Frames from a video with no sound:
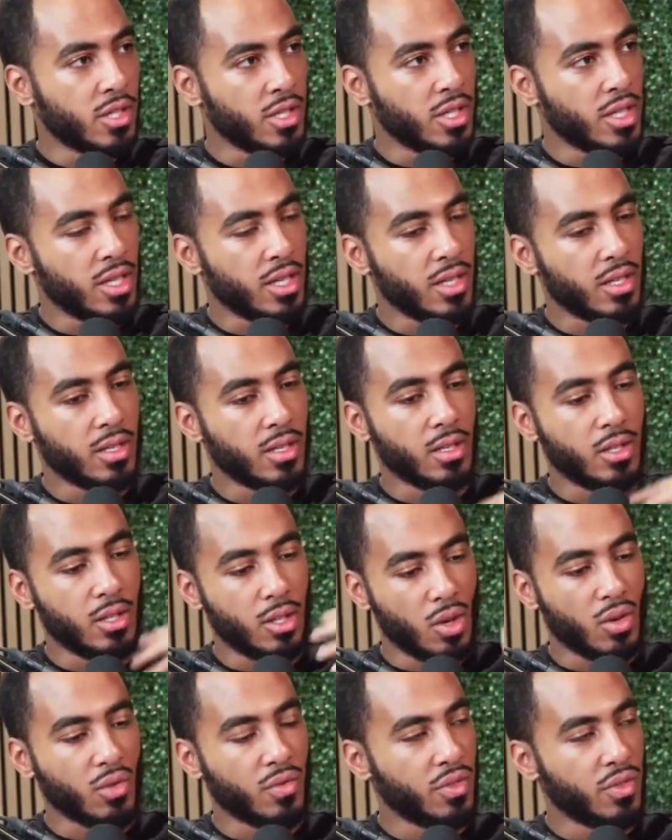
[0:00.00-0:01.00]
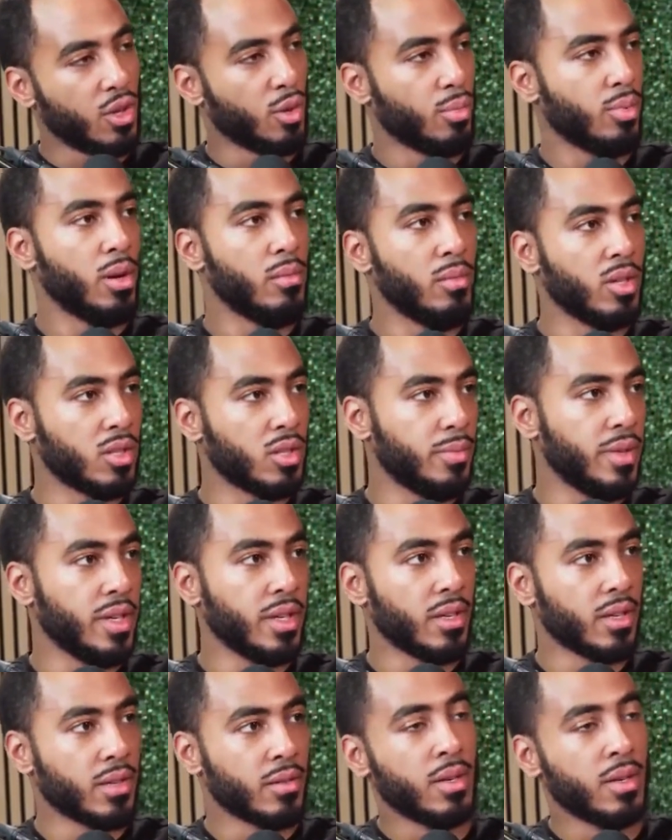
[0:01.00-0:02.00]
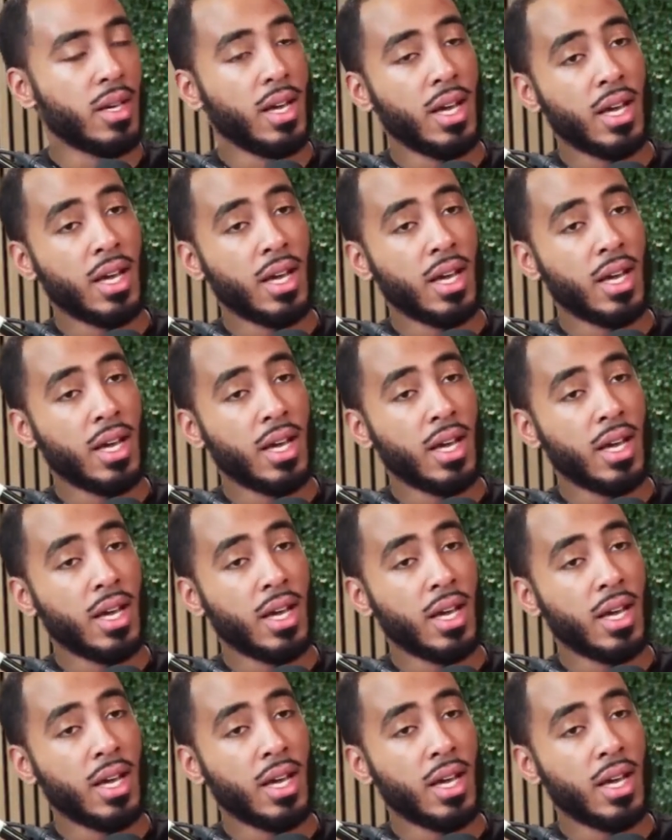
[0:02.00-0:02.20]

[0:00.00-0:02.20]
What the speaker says: gene don't fear public speaking. Yeah.